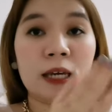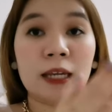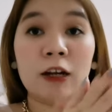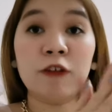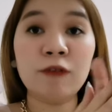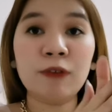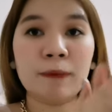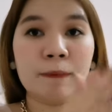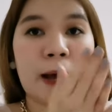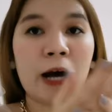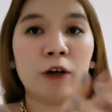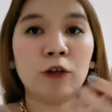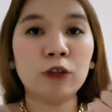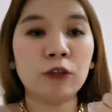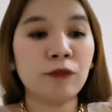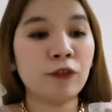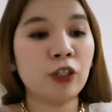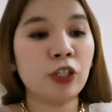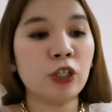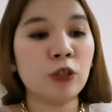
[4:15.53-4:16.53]
enough
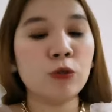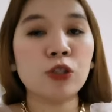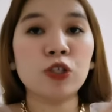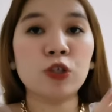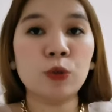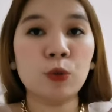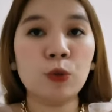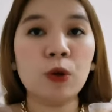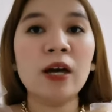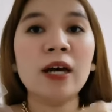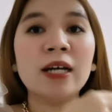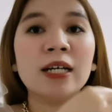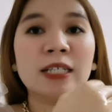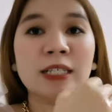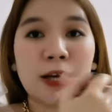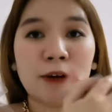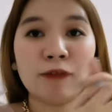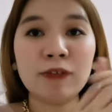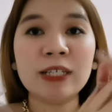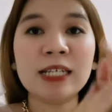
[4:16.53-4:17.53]
amount for you to
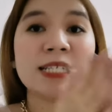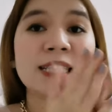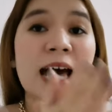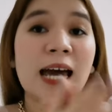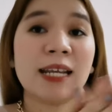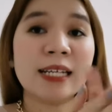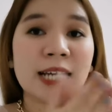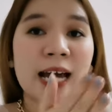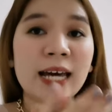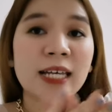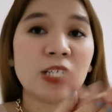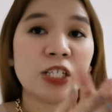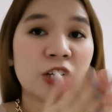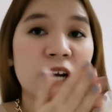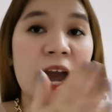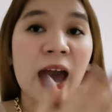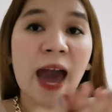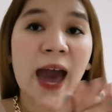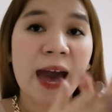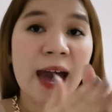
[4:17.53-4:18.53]
definitely sanitize
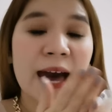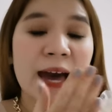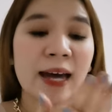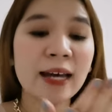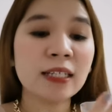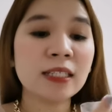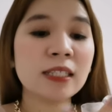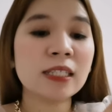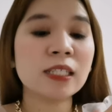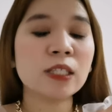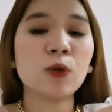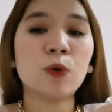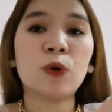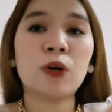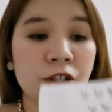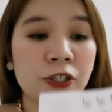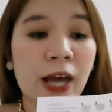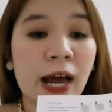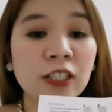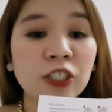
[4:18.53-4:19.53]
your hands.
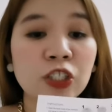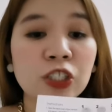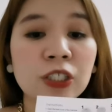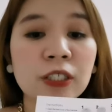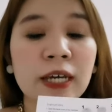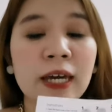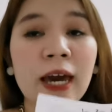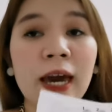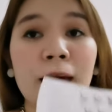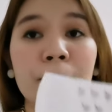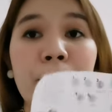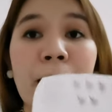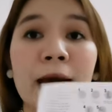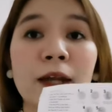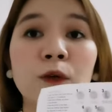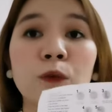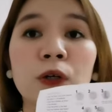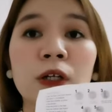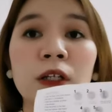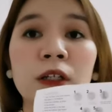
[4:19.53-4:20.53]
There's actually a
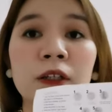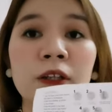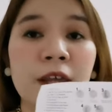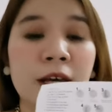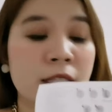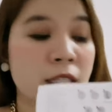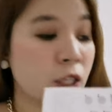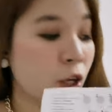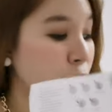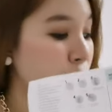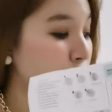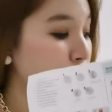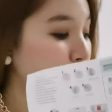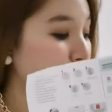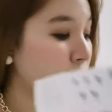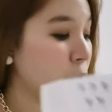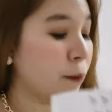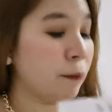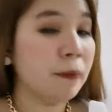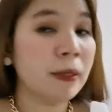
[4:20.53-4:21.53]
manual that's also
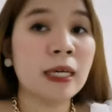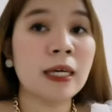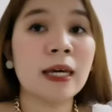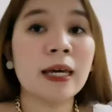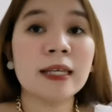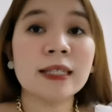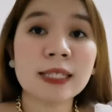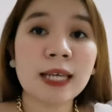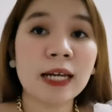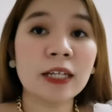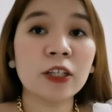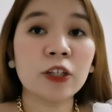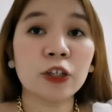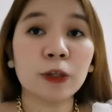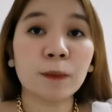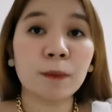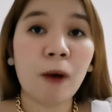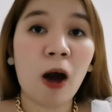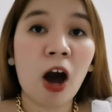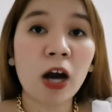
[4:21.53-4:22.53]
going to be inside
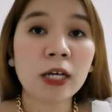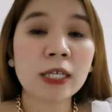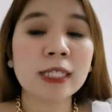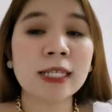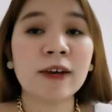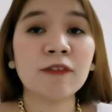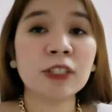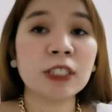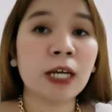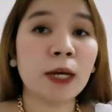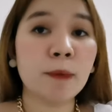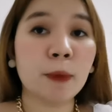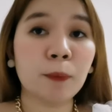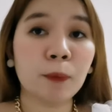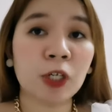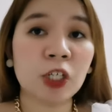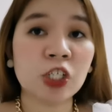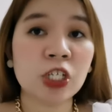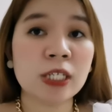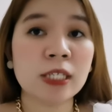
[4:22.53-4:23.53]
your box every time you
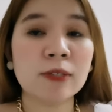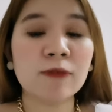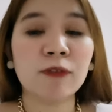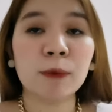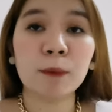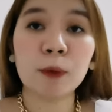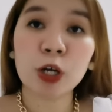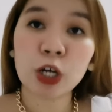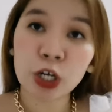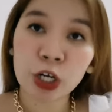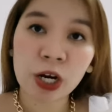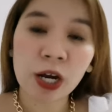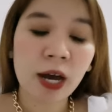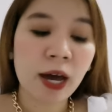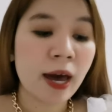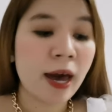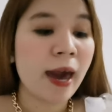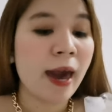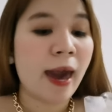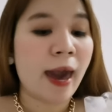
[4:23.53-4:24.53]
purchase from her,